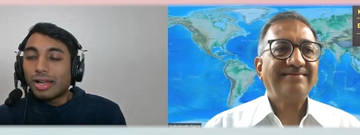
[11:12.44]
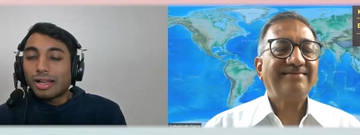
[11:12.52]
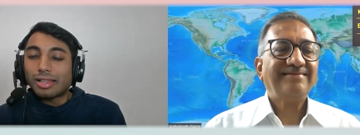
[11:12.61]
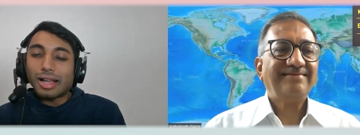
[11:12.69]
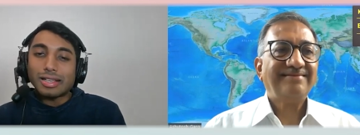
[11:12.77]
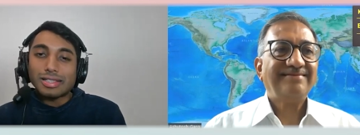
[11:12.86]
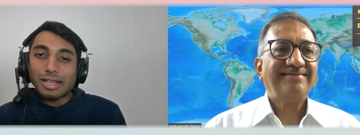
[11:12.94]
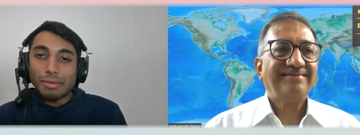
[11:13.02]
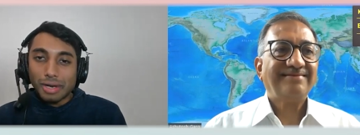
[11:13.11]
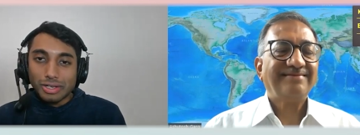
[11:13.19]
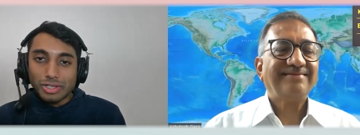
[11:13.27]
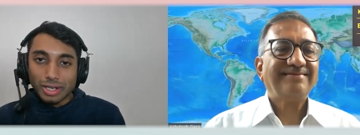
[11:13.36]
Speaker 1: Last time I
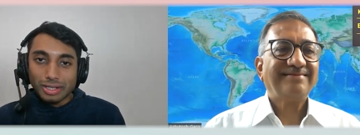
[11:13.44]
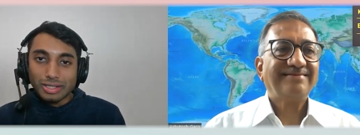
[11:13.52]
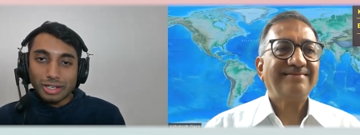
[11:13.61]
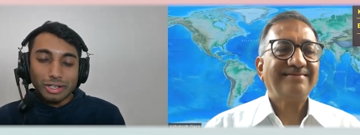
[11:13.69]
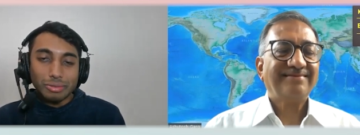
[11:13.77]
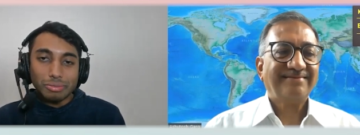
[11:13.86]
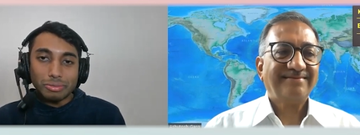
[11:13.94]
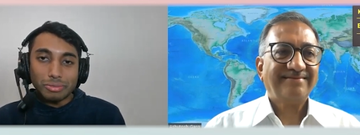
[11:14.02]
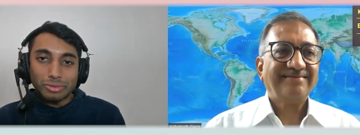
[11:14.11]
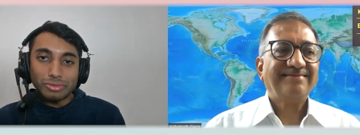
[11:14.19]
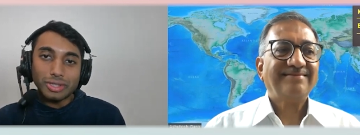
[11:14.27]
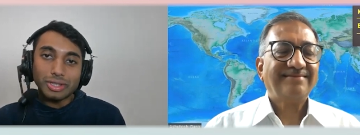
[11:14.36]
checked, terrible
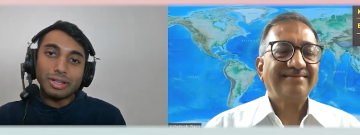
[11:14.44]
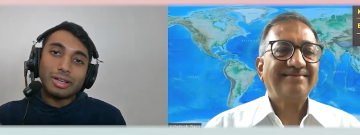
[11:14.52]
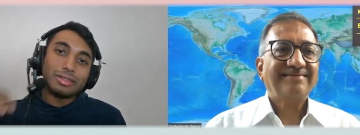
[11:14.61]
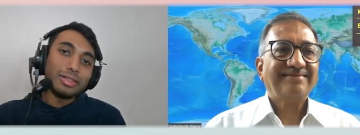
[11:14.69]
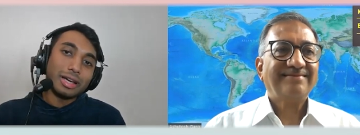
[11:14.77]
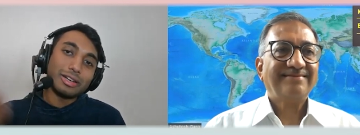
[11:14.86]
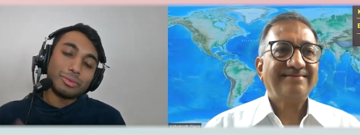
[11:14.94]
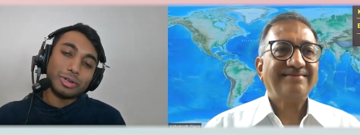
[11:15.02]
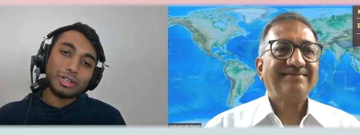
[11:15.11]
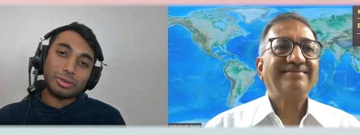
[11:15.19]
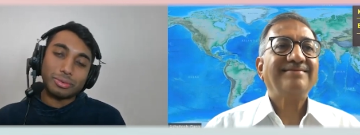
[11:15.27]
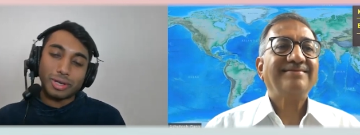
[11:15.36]
movie, then work
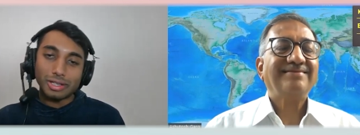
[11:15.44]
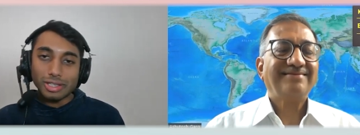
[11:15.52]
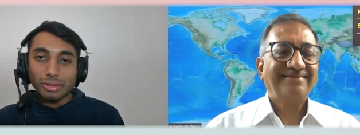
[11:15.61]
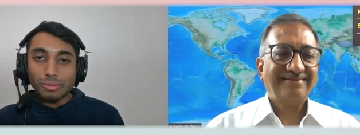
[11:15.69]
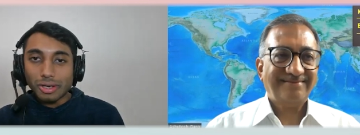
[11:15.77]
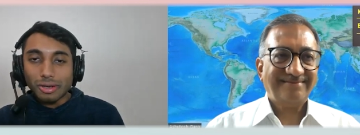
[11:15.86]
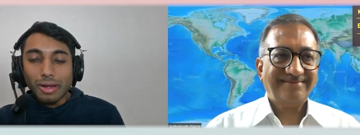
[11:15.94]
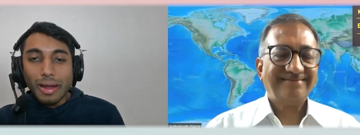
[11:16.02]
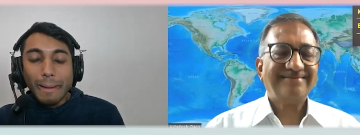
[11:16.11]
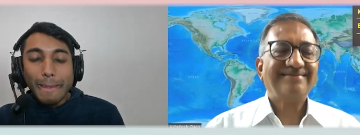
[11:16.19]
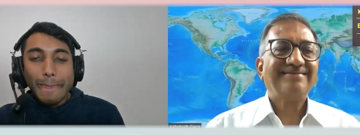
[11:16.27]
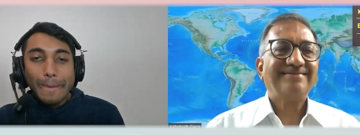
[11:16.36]
your way into the
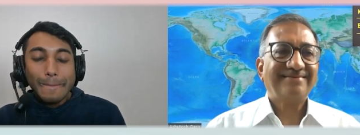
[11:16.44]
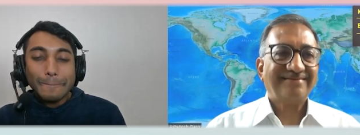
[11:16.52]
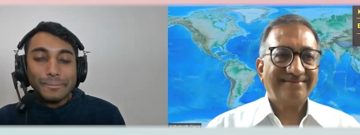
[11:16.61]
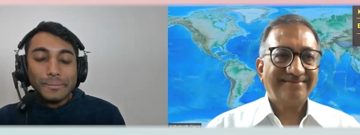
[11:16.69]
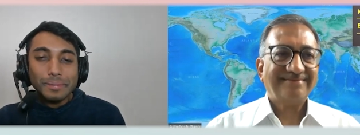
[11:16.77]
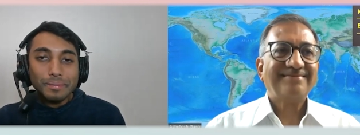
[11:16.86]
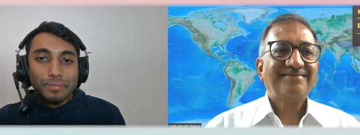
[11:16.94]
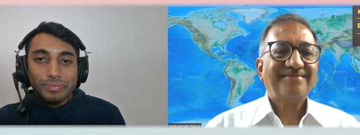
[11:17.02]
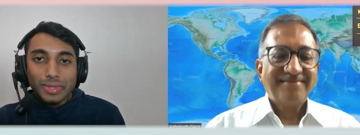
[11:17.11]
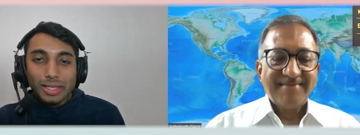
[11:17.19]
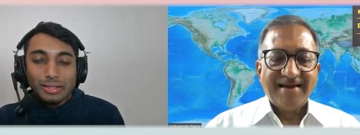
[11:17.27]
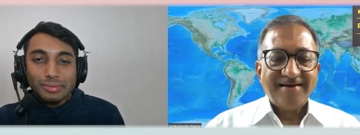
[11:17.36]
middle.
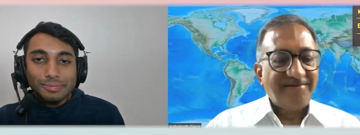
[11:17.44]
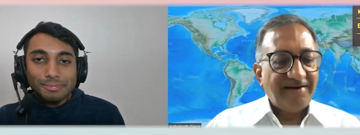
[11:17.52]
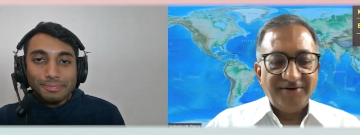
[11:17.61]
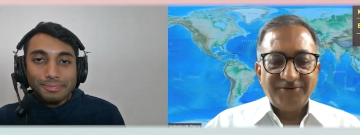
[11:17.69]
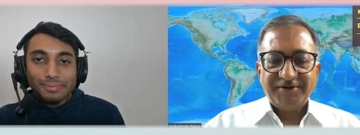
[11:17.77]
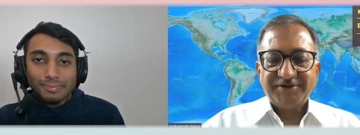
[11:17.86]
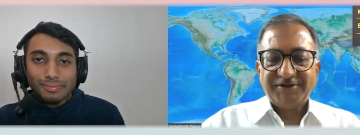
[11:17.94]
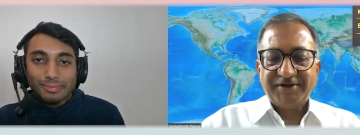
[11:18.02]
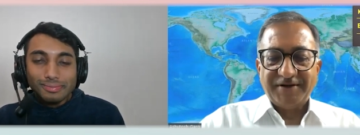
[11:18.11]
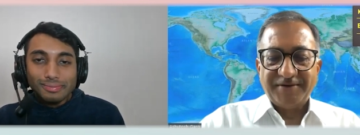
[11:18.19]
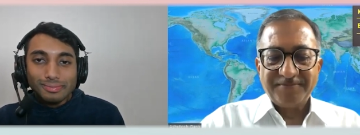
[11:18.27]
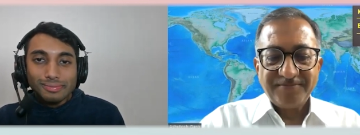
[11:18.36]
Very
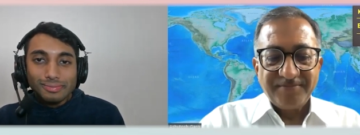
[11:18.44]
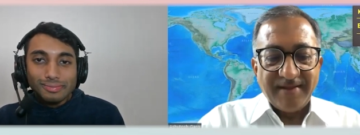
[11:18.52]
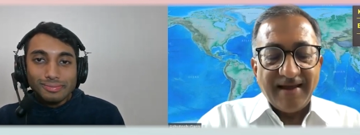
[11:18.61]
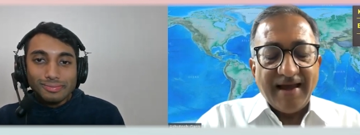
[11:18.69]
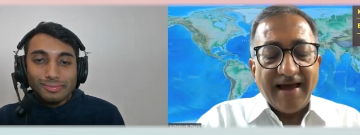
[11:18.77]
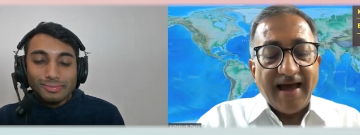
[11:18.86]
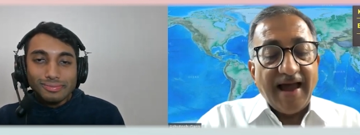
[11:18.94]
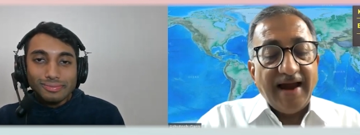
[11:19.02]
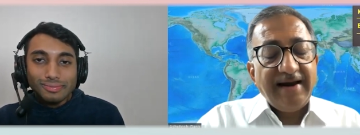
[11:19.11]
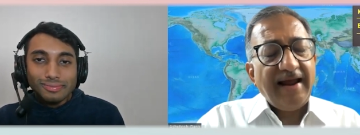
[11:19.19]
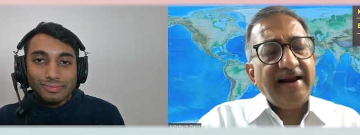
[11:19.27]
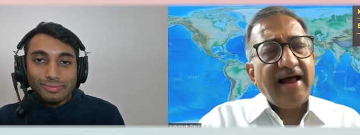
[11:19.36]
interesting.
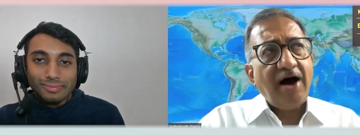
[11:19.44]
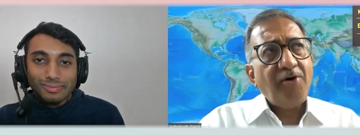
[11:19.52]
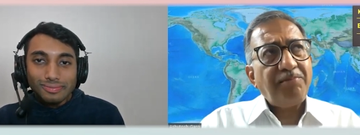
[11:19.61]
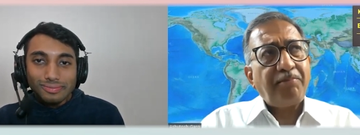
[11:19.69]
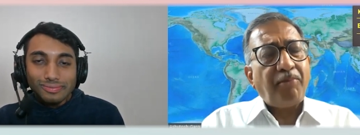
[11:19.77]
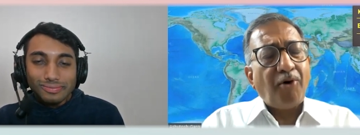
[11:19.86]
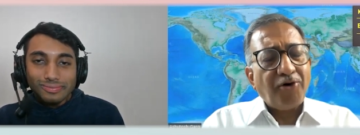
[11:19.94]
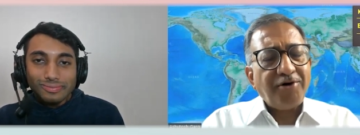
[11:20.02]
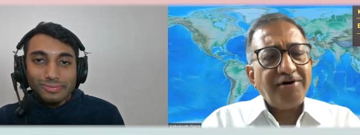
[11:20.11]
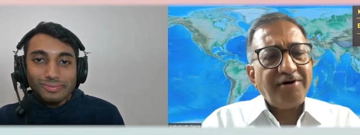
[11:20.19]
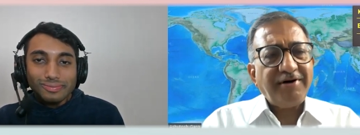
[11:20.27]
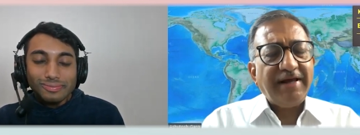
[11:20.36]
And how
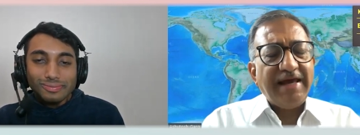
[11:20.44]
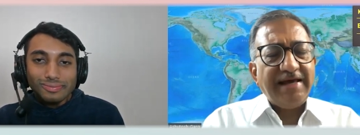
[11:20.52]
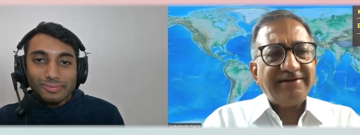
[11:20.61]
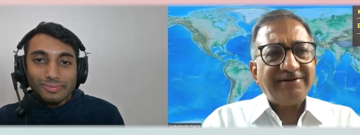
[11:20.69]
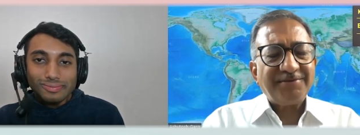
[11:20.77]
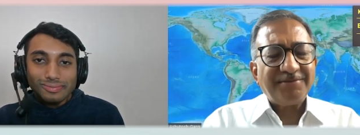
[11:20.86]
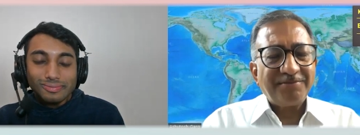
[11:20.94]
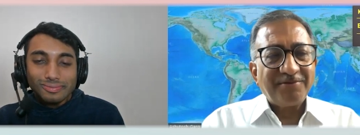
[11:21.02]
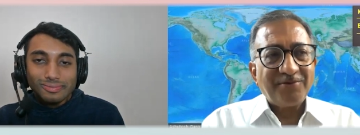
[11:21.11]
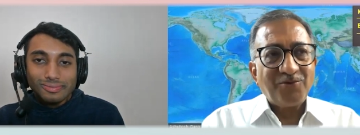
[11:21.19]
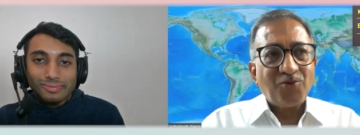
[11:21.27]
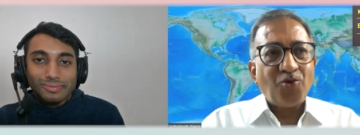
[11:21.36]
important is
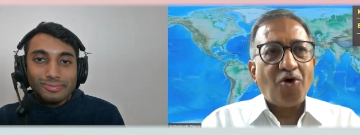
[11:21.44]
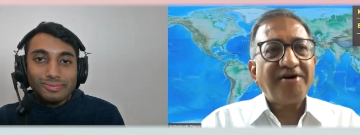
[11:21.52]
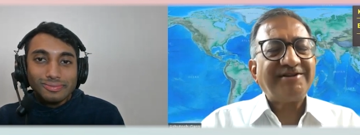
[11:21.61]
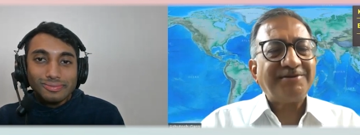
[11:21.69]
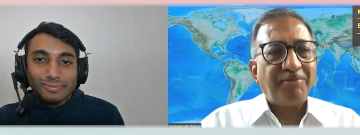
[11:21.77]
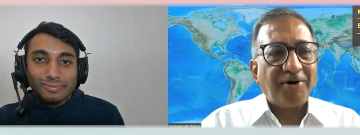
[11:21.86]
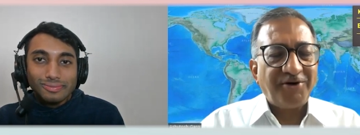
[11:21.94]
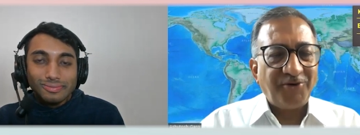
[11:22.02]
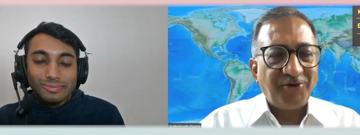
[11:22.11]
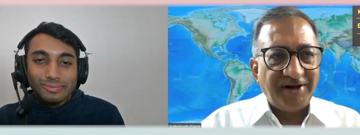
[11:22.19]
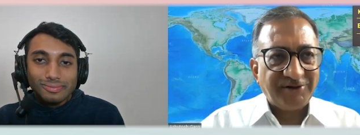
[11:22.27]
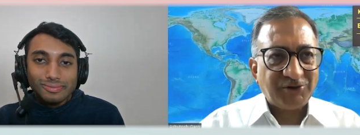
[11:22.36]
voice
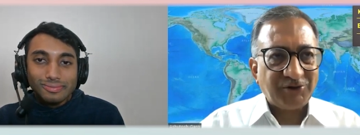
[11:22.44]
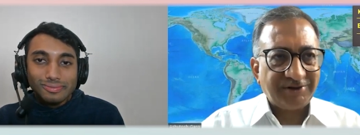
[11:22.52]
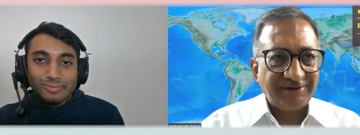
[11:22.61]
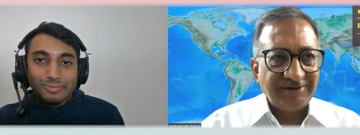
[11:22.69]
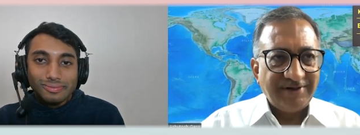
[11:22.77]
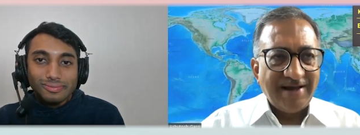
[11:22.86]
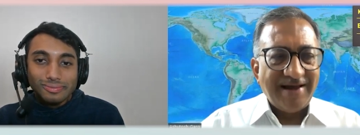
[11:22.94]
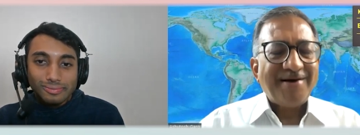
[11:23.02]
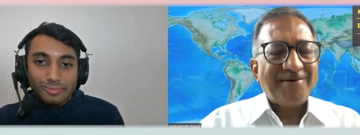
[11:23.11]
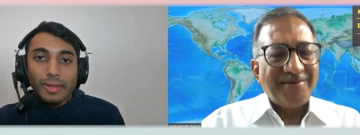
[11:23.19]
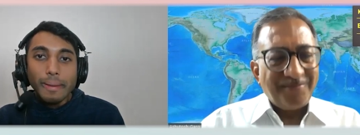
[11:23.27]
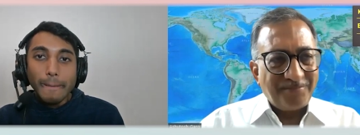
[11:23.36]
modulation,
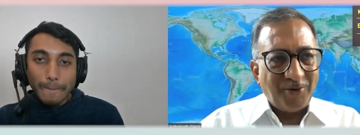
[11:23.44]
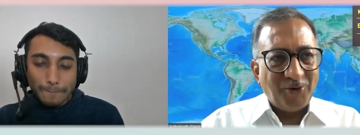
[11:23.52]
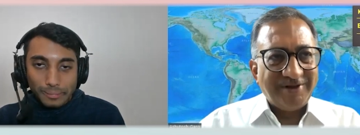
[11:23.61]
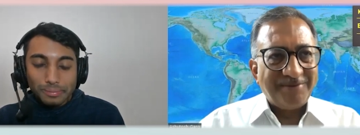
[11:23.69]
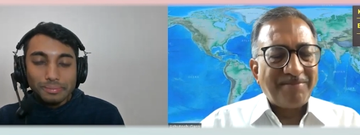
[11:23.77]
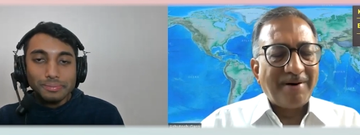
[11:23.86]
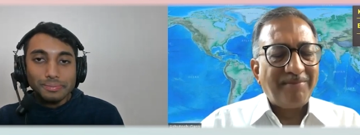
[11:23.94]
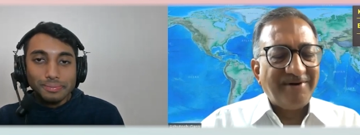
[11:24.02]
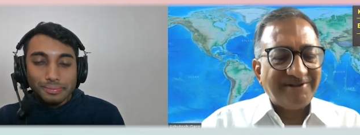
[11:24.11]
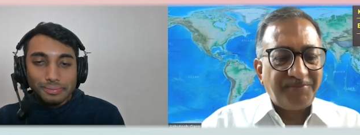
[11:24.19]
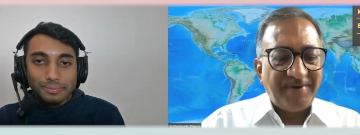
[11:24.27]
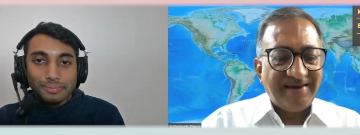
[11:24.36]
both in public
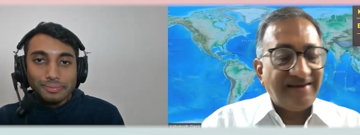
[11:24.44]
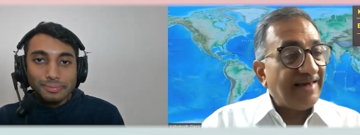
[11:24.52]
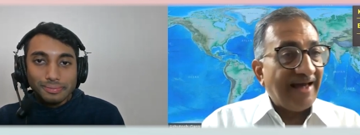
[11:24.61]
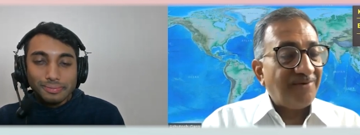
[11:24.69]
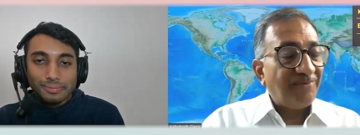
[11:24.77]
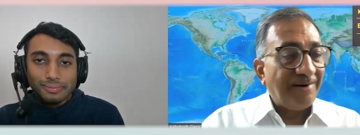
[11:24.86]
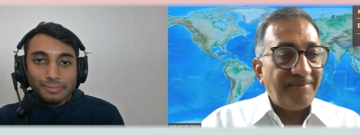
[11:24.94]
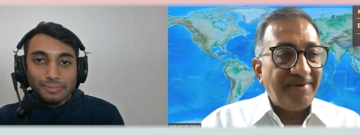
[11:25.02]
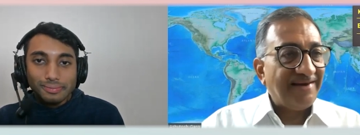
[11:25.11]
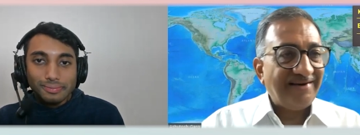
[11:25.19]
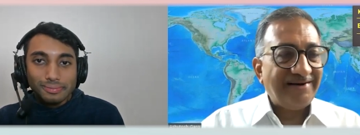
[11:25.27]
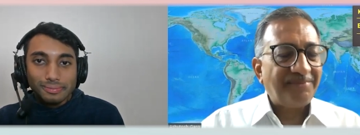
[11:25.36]
speaking and while
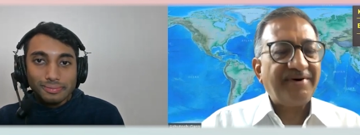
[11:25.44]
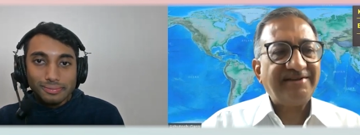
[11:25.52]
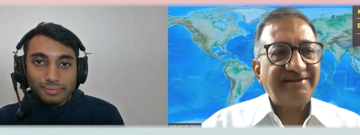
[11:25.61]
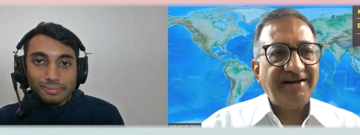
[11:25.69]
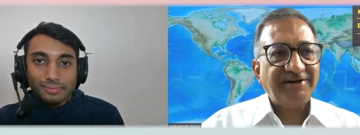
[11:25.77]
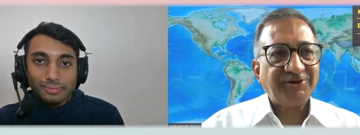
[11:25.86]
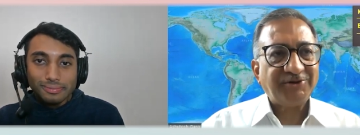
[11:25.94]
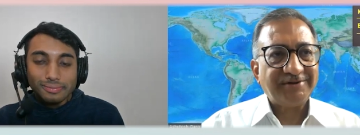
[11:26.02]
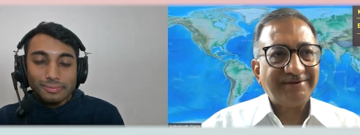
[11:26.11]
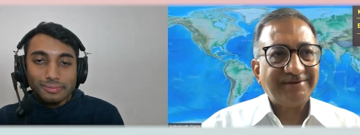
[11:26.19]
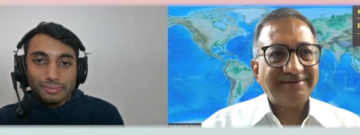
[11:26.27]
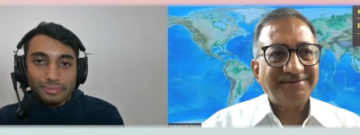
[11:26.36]
making a
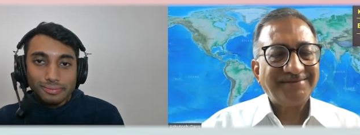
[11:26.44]
presentation?